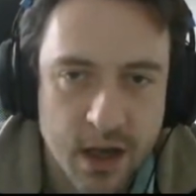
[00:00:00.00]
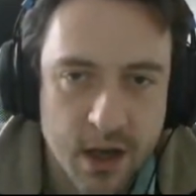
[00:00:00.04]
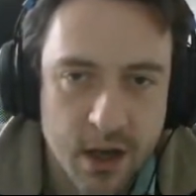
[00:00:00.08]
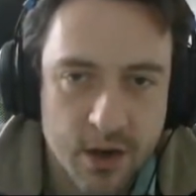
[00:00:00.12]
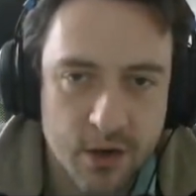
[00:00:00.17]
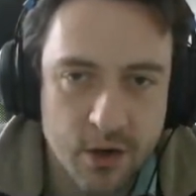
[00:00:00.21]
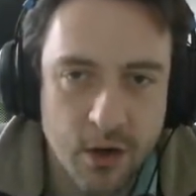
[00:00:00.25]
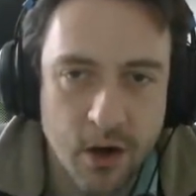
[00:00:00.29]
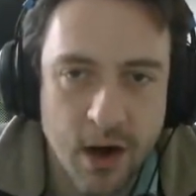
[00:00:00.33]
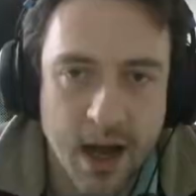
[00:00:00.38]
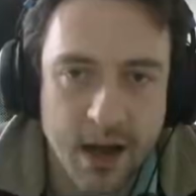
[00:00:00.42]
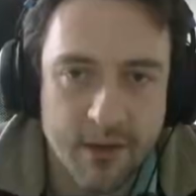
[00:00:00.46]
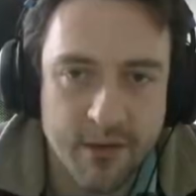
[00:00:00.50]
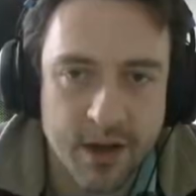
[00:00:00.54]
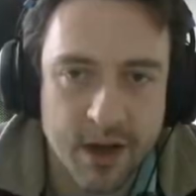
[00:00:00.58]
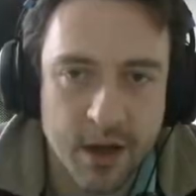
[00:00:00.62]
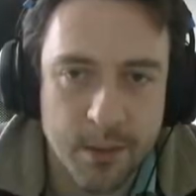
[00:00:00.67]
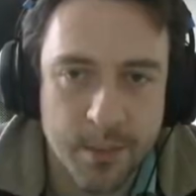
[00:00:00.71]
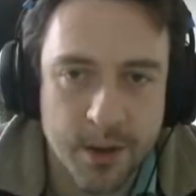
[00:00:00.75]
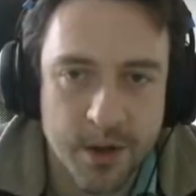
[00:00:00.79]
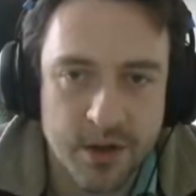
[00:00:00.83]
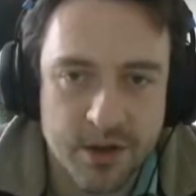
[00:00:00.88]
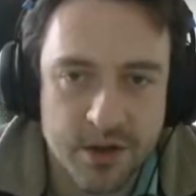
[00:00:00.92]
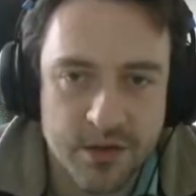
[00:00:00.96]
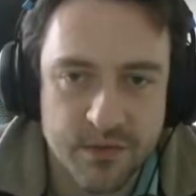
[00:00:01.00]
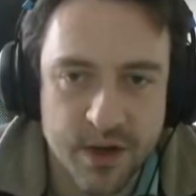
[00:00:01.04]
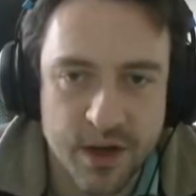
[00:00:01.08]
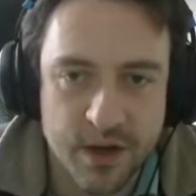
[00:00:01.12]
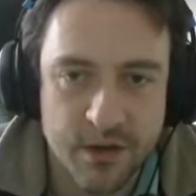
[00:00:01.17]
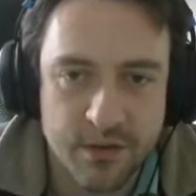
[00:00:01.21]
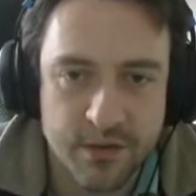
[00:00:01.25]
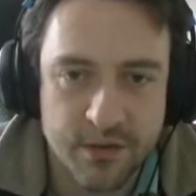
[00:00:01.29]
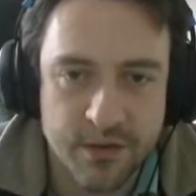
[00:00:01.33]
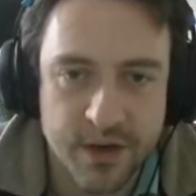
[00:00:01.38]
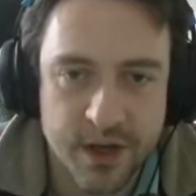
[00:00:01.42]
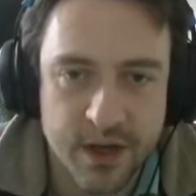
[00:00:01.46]
not having a bunch of
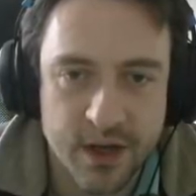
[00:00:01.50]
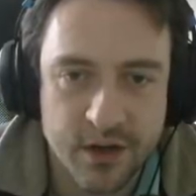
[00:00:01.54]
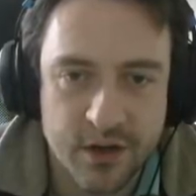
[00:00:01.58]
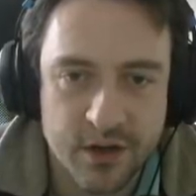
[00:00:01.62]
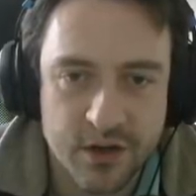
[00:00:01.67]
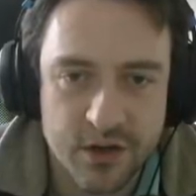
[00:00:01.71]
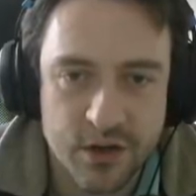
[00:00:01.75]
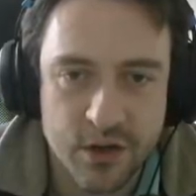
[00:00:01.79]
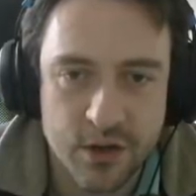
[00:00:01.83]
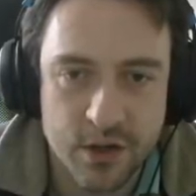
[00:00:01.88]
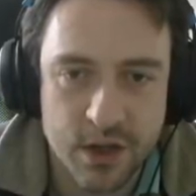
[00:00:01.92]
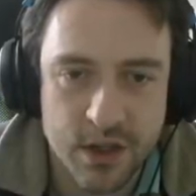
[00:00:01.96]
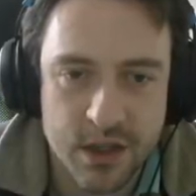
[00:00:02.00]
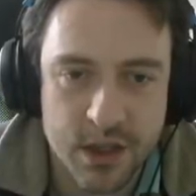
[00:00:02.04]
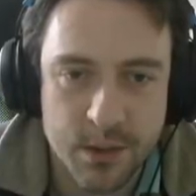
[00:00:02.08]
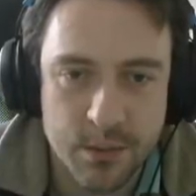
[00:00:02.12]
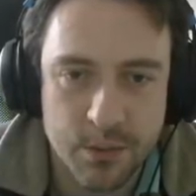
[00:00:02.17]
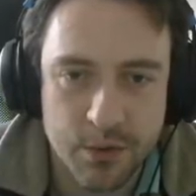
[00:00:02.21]
unfinished Unity